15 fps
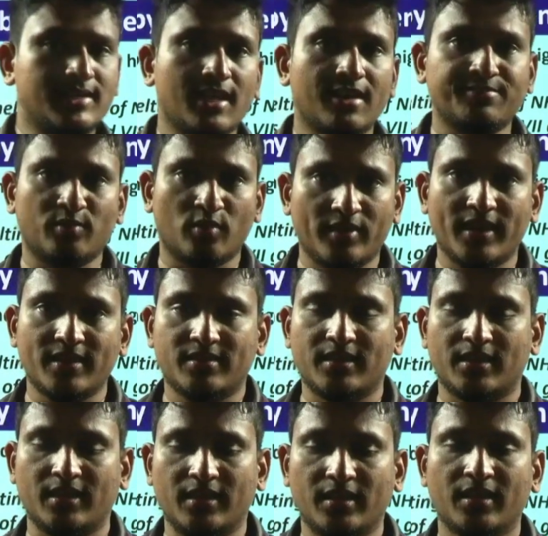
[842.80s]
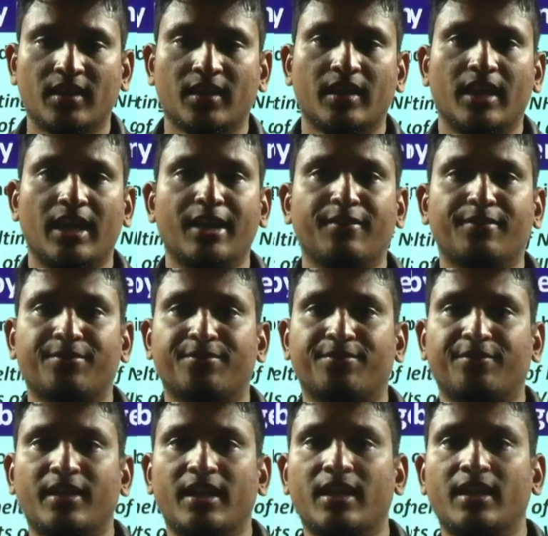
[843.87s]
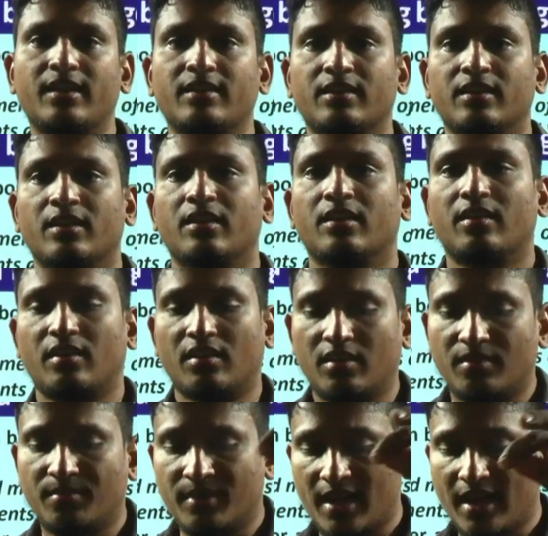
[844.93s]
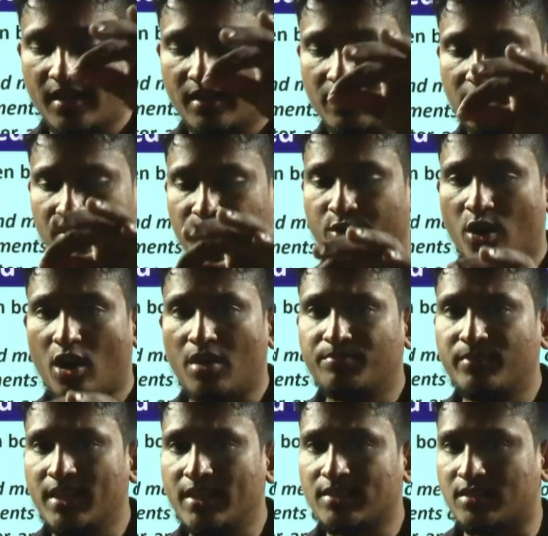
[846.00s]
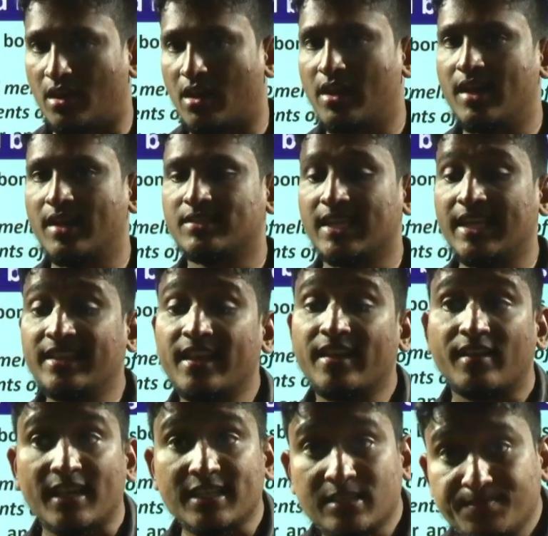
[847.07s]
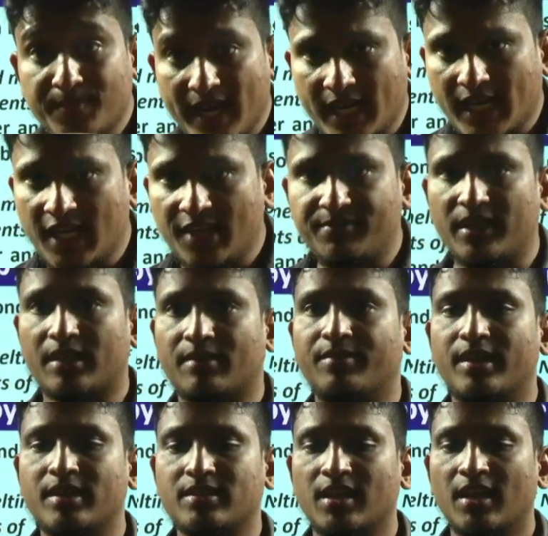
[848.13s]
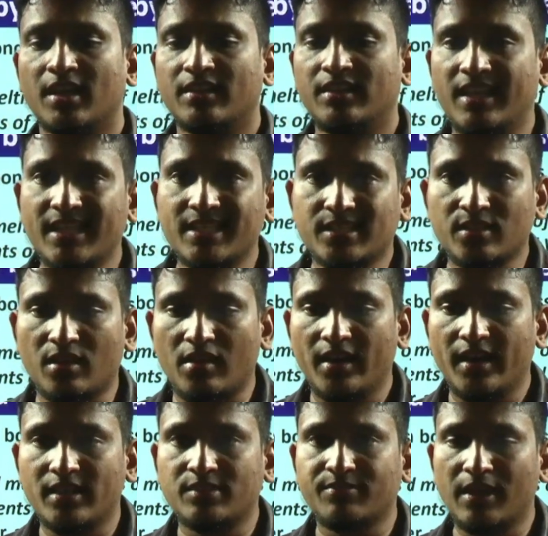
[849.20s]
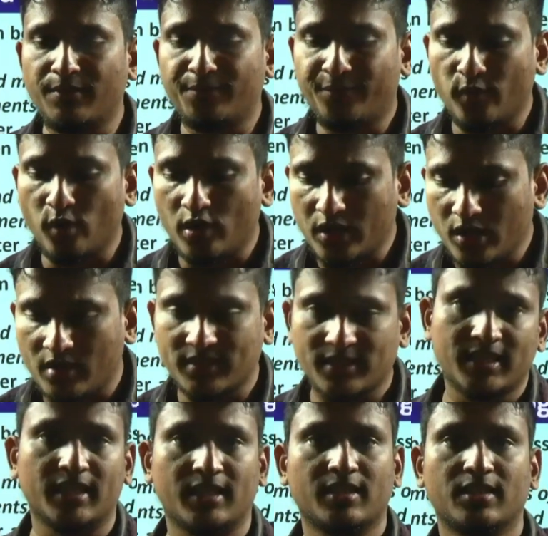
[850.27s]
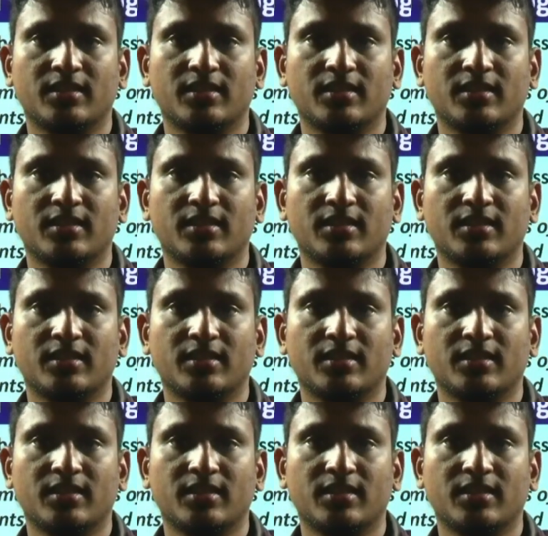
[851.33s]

have more density, if we drop these solids in their respective liquids, these solids will float or sink.